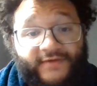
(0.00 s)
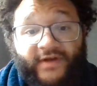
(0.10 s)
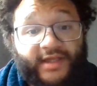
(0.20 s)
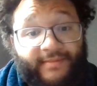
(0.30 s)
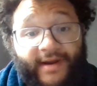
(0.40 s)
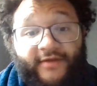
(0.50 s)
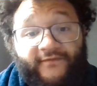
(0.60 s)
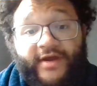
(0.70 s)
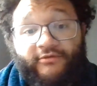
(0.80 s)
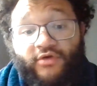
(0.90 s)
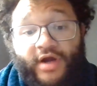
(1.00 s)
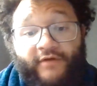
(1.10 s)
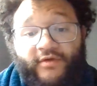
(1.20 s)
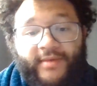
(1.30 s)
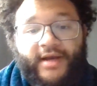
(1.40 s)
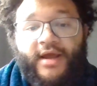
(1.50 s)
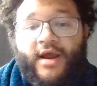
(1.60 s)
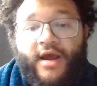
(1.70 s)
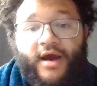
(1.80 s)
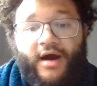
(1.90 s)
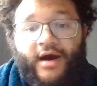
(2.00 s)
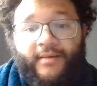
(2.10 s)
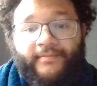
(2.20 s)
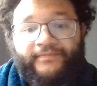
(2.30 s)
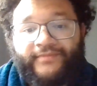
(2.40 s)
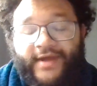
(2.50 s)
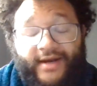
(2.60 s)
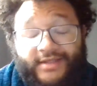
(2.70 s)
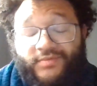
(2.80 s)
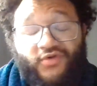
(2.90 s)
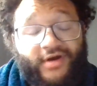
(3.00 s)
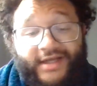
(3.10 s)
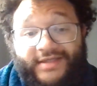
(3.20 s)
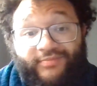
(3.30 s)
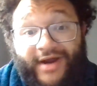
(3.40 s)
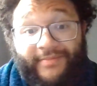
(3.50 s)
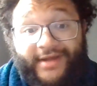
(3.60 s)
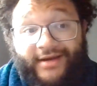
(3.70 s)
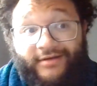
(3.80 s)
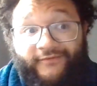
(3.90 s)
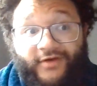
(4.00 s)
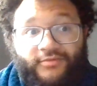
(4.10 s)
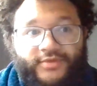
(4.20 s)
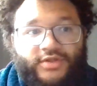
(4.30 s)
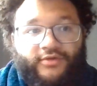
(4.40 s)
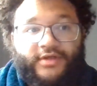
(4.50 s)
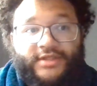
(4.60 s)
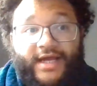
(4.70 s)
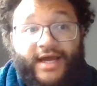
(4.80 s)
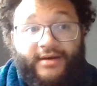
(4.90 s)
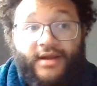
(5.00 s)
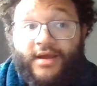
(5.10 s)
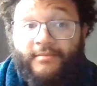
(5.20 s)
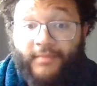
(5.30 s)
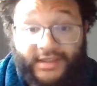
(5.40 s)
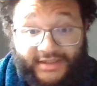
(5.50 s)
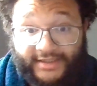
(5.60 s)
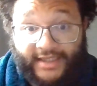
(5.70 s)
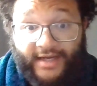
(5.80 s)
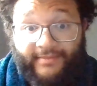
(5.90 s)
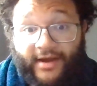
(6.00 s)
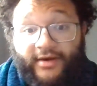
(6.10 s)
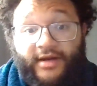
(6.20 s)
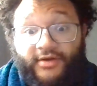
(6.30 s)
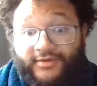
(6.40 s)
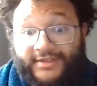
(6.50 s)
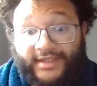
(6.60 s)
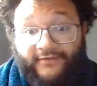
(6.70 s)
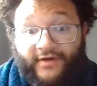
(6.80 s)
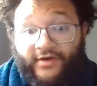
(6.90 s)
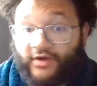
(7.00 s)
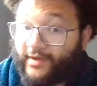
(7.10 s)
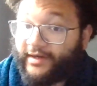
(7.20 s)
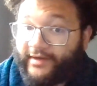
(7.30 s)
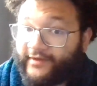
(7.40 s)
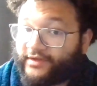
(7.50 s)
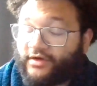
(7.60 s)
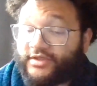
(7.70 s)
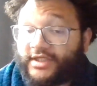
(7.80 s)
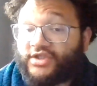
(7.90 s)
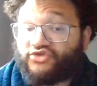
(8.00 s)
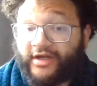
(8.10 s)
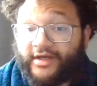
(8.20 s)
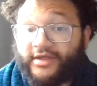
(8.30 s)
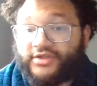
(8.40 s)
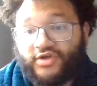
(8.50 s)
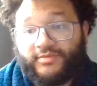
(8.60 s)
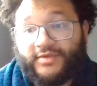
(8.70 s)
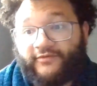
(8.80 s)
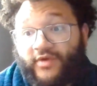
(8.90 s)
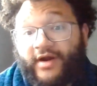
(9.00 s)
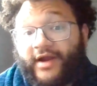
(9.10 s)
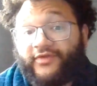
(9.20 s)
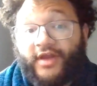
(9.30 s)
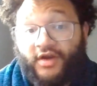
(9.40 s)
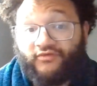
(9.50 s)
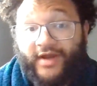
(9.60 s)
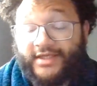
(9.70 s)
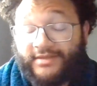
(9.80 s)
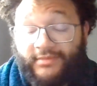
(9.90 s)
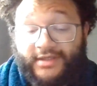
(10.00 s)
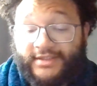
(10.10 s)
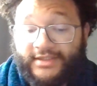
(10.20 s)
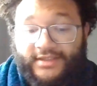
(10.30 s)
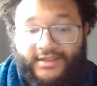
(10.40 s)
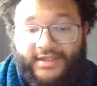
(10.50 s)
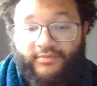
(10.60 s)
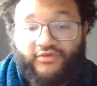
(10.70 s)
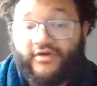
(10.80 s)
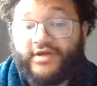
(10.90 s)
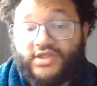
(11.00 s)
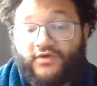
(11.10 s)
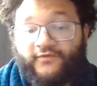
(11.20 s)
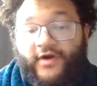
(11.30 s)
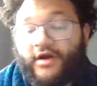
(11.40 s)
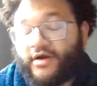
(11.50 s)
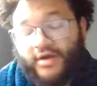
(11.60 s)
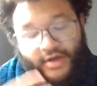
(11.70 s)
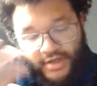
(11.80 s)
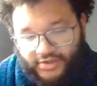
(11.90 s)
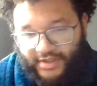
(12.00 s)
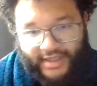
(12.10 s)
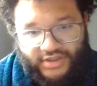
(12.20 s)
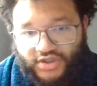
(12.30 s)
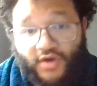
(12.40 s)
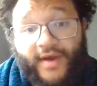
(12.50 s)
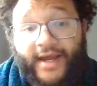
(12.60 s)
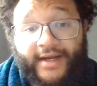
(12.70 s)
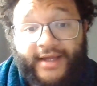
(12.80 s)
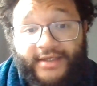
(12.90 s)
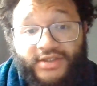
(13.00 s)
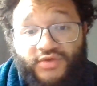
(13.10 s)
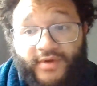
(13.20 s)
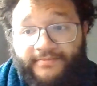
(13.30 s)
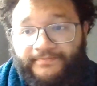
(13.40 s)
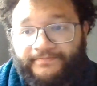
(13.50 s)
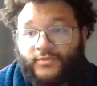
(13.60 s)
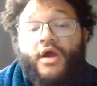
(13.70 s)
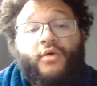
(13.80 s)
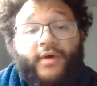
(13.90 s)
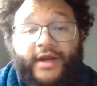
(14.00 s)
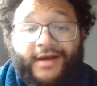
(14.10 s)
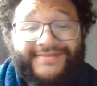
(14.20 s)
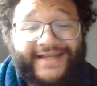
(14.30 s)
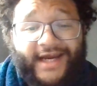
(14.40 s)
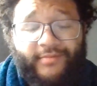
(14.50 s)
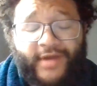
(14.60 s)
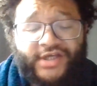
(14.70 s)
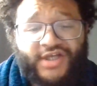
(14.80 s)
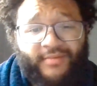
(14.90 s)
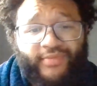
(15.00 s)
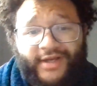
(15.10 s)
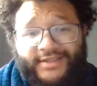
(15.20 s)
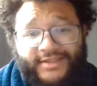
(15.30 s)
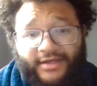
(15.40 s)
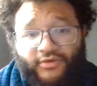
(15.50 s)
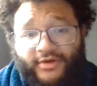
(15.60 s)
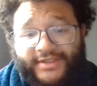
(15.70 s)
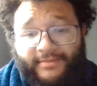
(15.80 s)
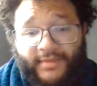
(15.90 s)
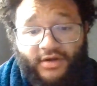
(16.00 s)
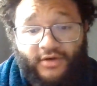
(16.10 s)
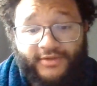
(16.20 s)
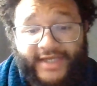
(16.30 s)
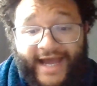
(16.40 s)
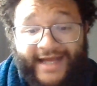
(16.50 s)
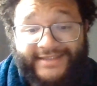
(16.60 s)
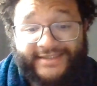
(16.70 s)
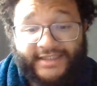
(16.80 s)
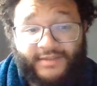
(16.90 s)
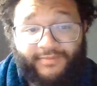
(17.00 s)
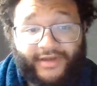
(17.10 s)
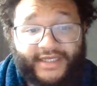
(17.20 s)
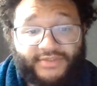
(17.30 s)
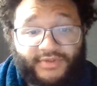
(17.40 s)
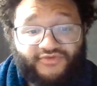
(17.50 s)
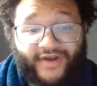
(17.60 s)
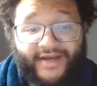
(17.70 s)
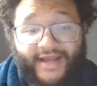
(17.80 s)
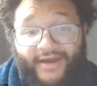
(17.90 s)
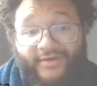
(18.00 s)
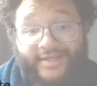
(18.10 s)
funded by the federal government. And it's more or less a propaganda film, so there's not much to say about it. You'll see very quickly that there is a trend in terms of where I think it ranks amongst its contemporaries so far. So let's just go ahead and get into it. When it comes to animation, I'm putting Saludos Amigos at sixth place, which right now